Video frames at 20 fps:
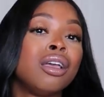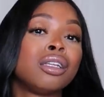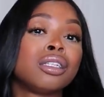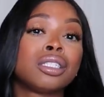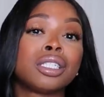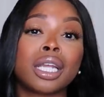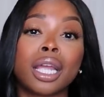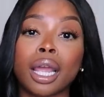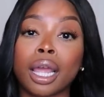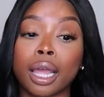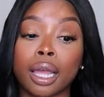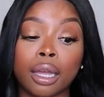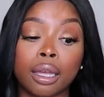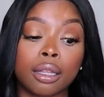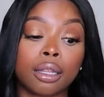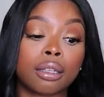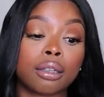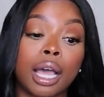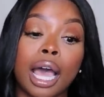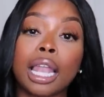
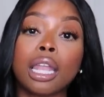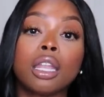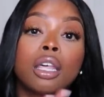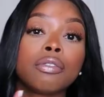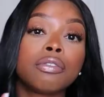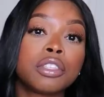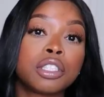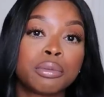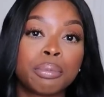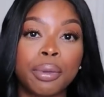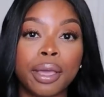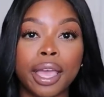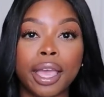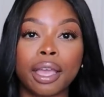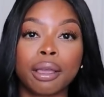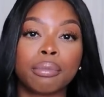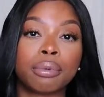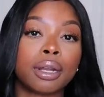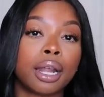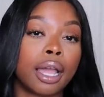Child, I love this
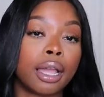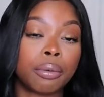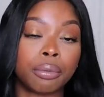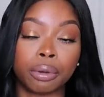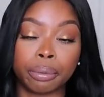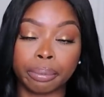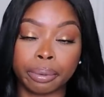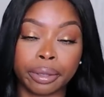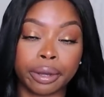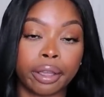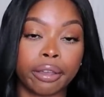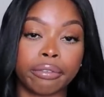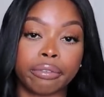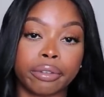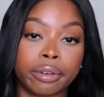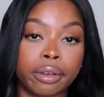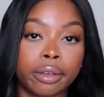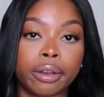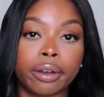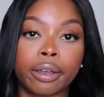bag, but I ain't gonna pay that
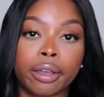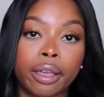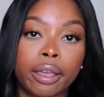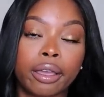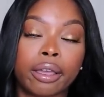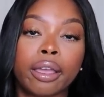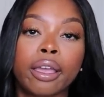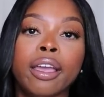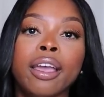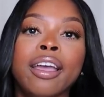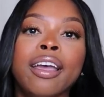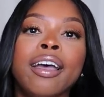for it, okay?